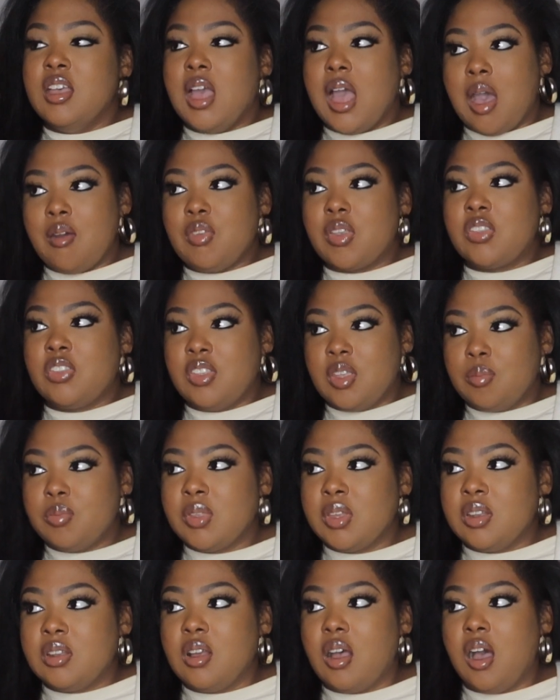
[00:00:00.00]
I've
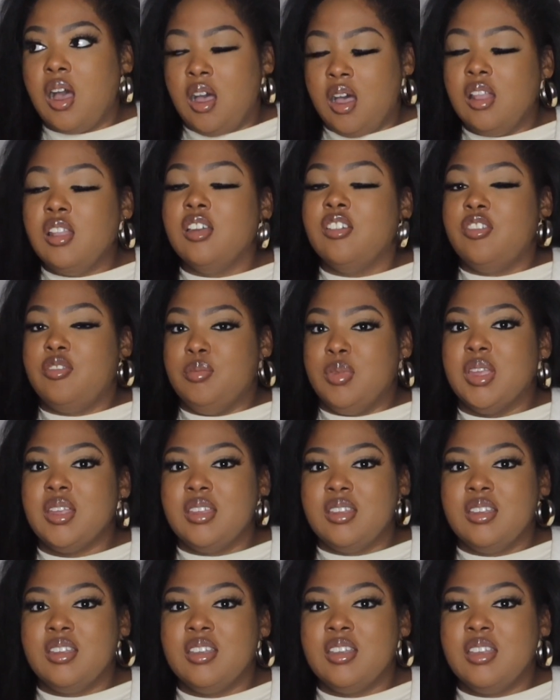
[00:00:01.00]
accepted all of me.